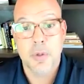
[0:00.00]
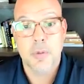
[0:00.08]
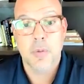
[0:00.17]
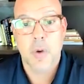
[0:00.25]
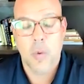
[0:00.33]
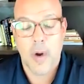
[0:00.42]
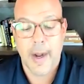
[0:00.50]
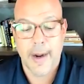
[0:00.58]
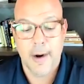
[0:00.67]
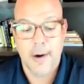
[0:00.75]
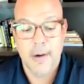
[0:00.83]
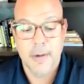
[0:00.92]

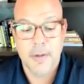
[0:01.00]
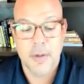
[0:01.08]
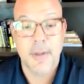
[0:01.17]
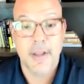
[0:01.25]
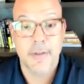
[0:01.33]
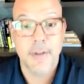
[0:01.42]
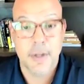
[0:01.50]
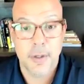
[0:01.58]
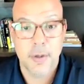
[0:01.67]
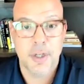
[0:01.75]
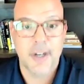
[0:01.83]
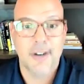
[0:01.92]
require to be a
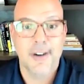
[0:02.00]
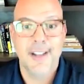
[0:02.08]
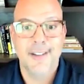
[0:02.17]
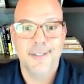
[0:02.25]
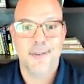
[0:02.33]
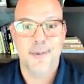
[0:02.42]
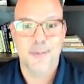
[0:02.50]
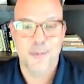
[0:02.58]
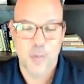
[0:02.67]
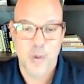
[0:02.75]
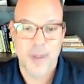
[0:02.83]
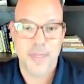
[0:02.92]
fiduciary for
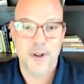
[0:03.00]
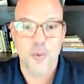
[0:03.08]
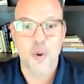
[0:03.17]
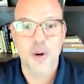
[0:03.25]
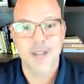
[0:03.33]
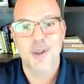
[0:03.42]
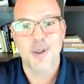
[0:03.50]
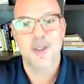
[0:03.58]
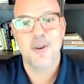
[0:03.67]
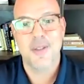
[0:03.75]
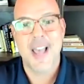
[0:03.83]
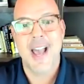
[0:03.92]
when they're working with
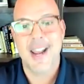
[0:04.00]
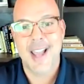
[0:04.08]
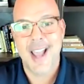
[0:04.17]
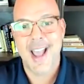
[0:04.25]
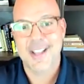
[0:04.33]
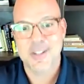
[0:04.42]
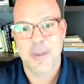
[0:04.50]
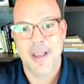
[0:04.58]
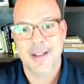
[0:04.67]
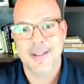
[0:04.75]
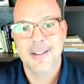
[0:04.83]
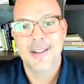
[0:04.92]
you in that
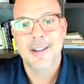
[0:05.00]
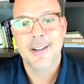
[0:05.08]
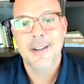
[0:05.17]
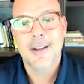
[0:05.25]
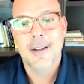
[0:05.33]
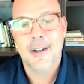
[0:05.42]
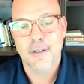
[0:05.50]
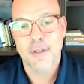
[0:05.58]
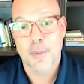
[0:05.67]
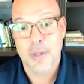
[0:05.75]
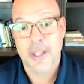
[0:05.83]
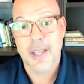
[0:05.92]
aspect of
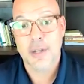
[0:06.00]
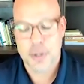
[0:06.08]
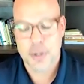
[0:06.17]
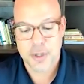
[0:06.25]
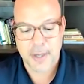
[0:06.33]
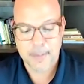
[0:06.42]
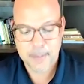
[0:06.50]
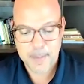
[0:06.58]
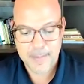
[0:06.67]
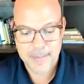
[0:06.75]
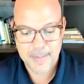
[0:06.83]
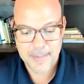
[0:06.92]
the relationship.
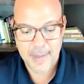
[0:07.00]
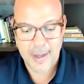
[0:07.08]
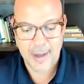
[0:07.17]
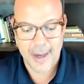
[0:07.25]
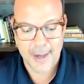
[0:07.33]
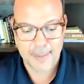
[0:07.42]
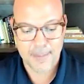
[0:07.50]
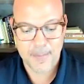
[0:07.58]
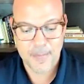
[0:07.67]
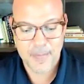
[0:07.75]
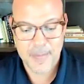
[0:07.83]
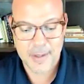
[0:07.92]

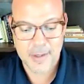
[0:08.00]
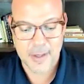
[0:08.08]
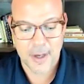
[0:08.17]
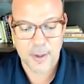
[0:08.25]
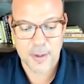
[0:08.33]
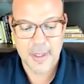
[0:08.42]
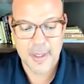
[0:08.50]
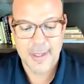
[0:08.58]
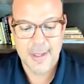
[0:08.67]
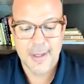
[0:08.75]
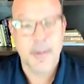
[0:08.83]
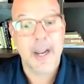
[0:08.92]

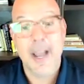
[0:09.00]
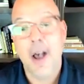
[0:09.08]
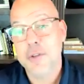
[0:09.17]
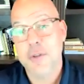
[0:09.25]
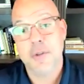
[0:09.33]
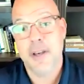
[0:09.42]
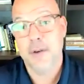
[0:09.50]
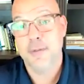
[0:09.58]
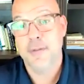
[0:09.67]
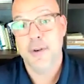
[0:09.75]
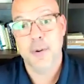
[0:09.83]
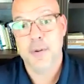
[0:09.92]
But I also tell
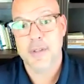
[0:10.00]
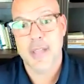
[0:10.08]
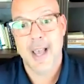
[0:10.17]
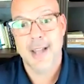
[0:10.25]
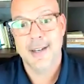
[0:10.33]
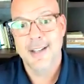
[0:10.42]
folks that,